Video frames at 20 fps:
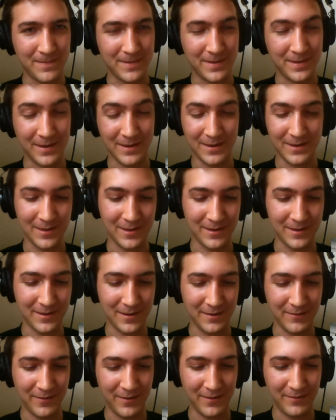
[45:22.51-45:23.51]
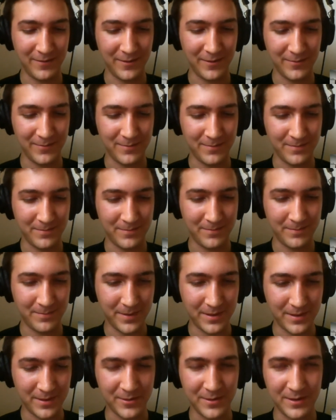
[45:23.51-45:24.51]
If you've
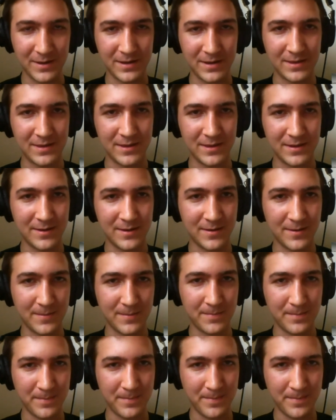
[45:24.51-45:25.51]
been looking at the